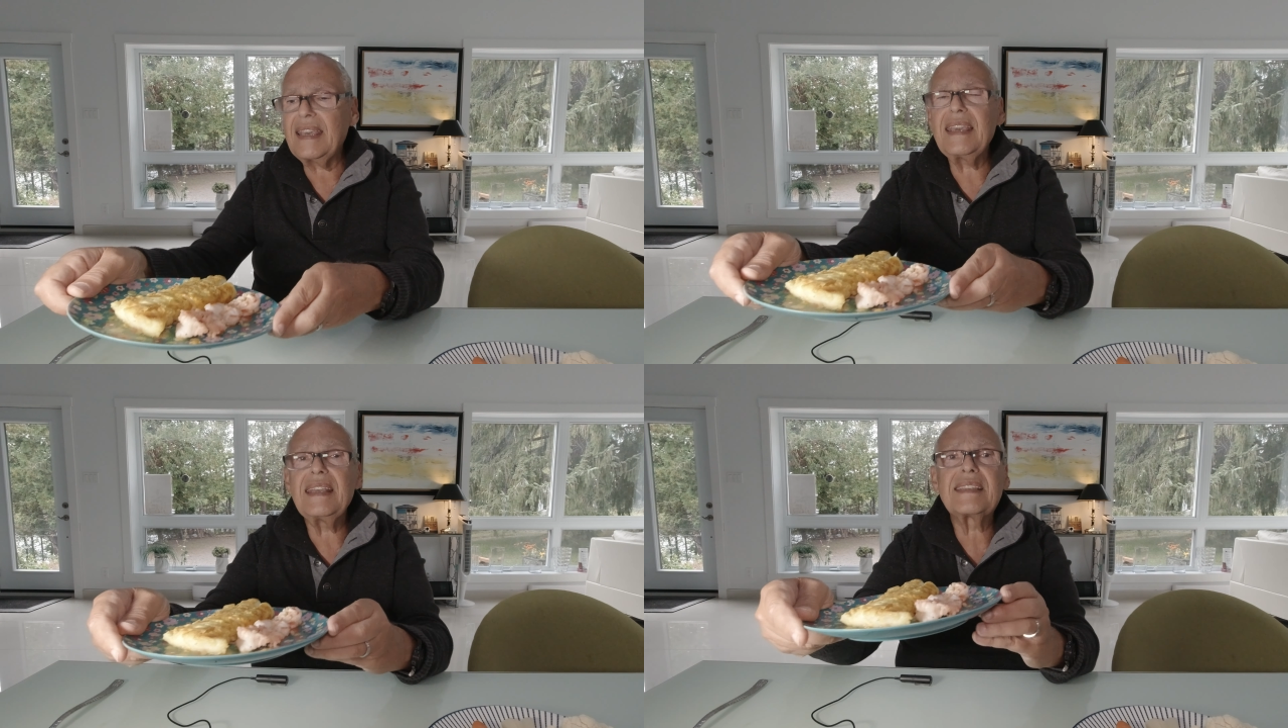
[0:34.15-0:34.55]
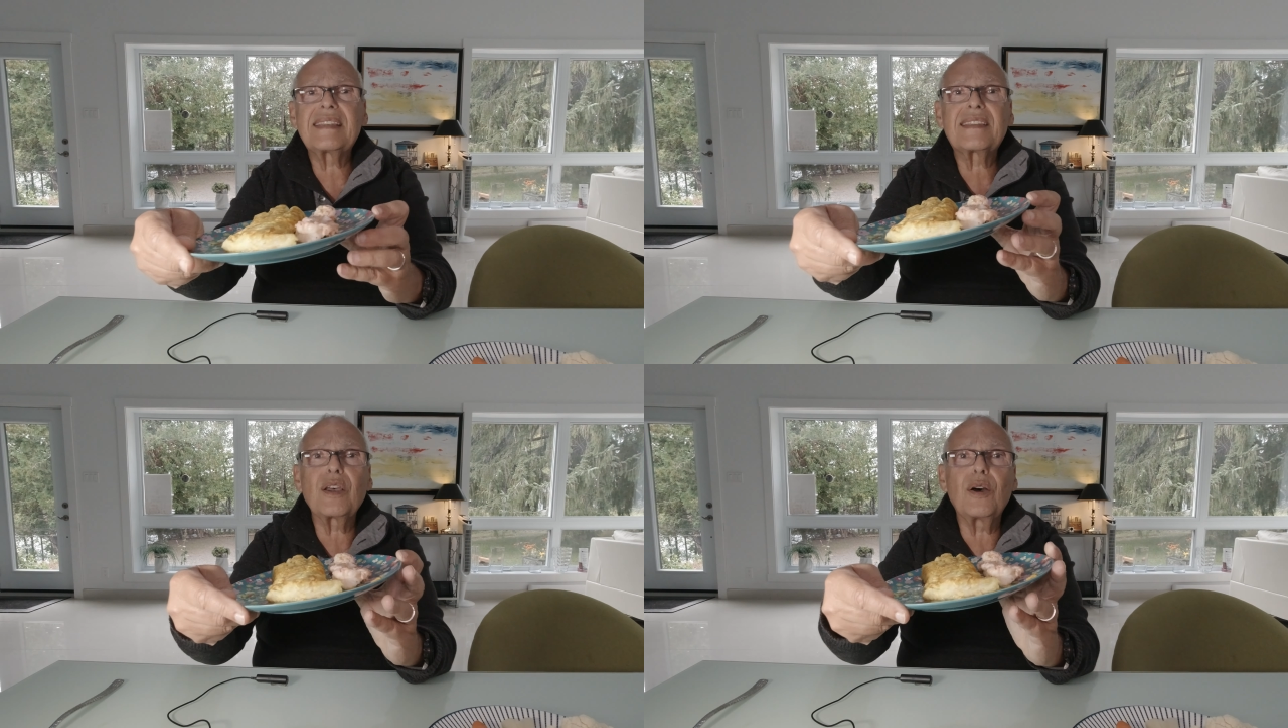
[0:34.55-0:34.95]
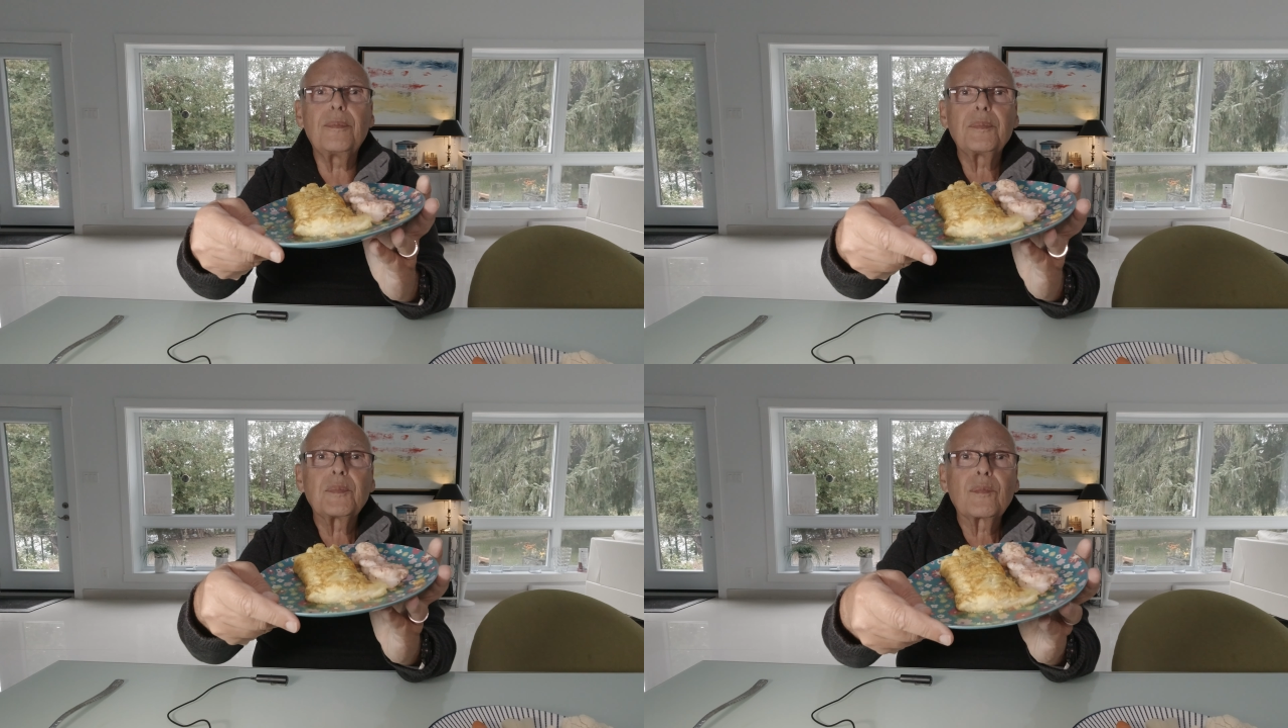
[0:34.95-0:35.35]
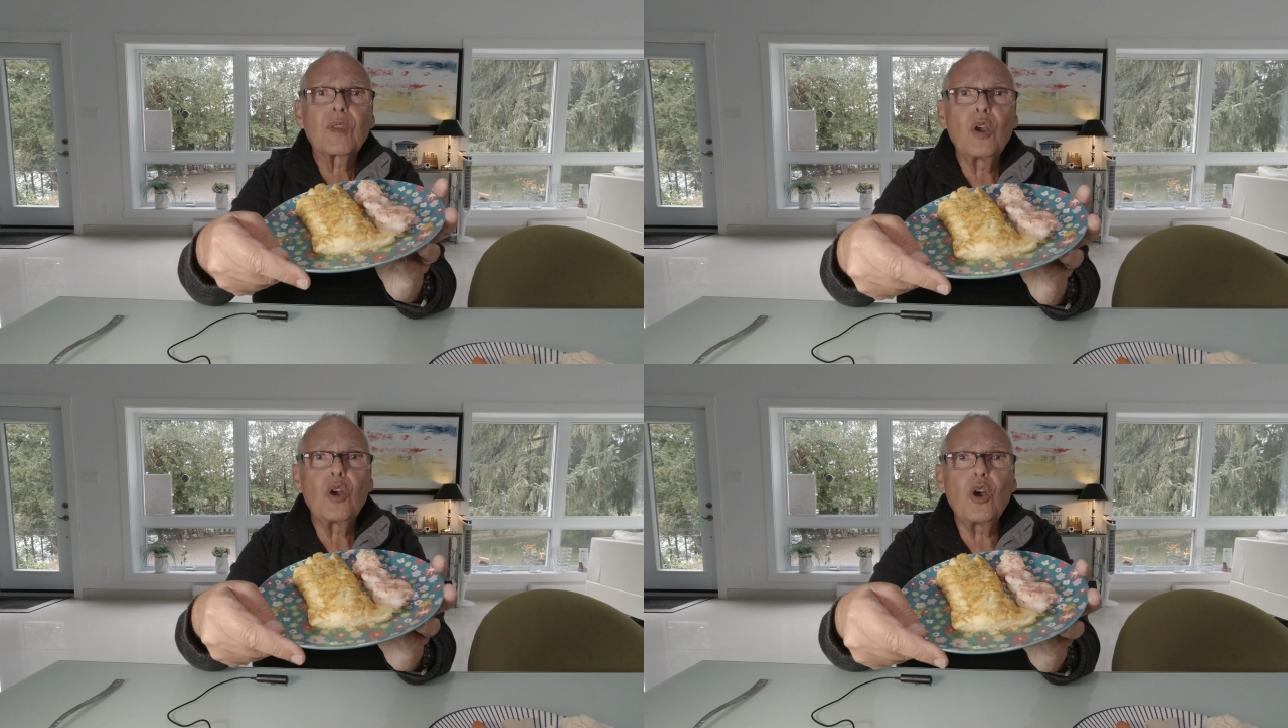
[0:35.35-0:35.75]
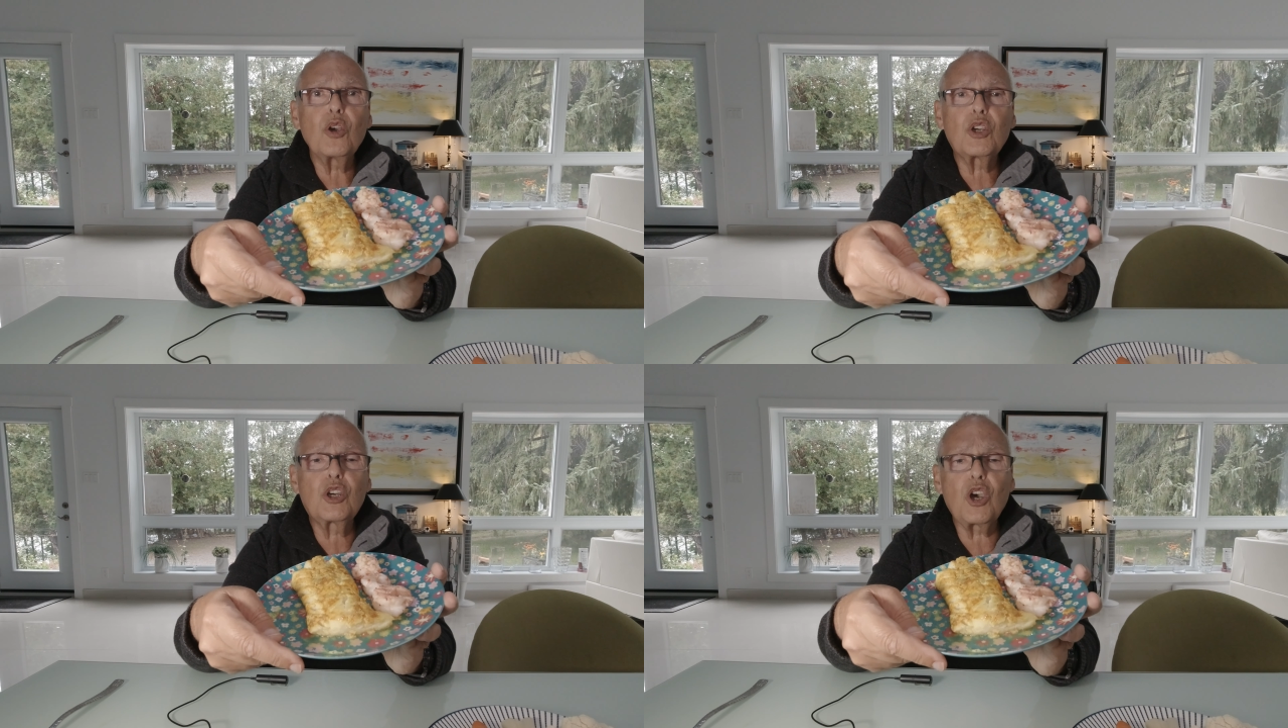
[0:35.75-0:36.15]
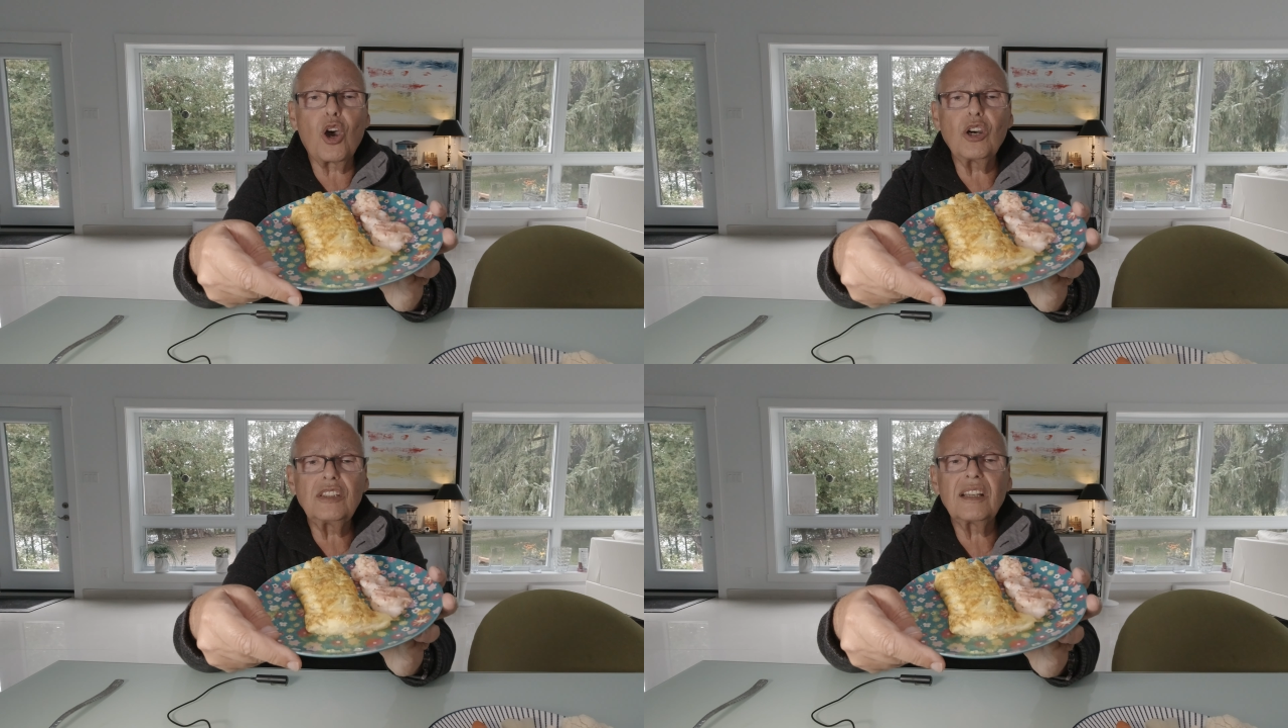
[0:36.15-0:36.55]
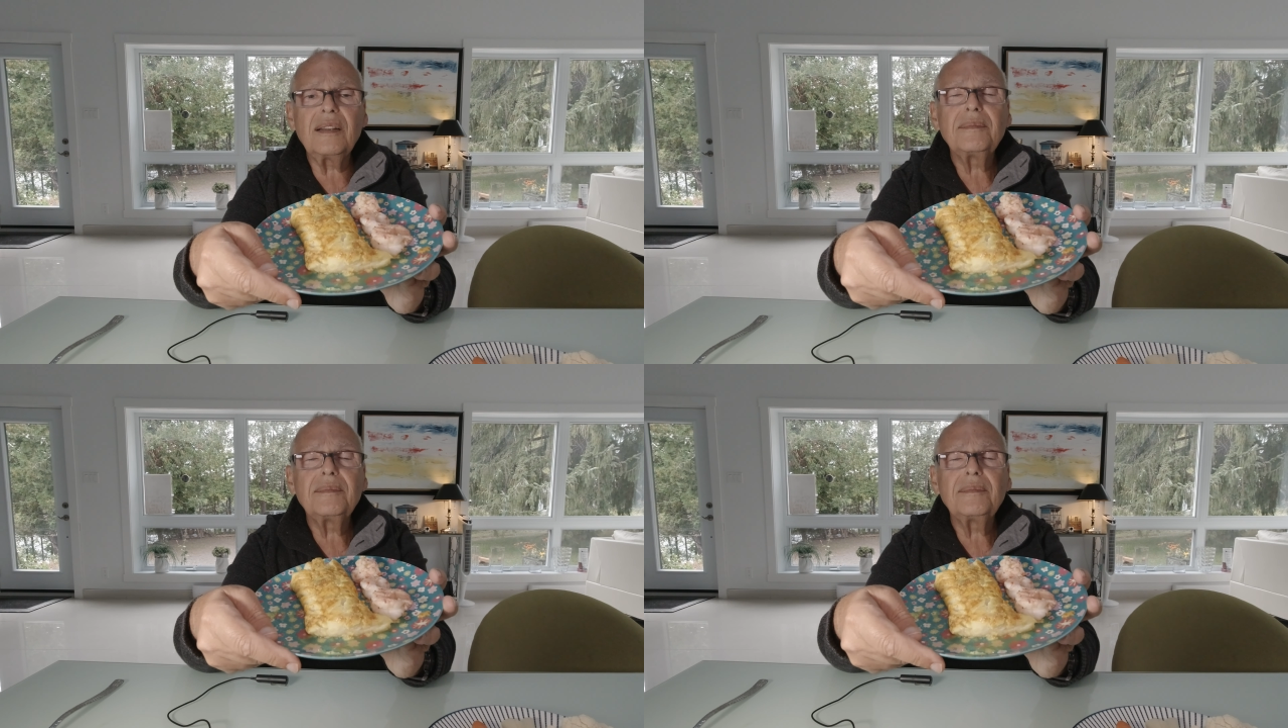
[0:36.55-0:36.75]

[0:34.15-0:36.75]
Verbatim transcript: It's uh, a cod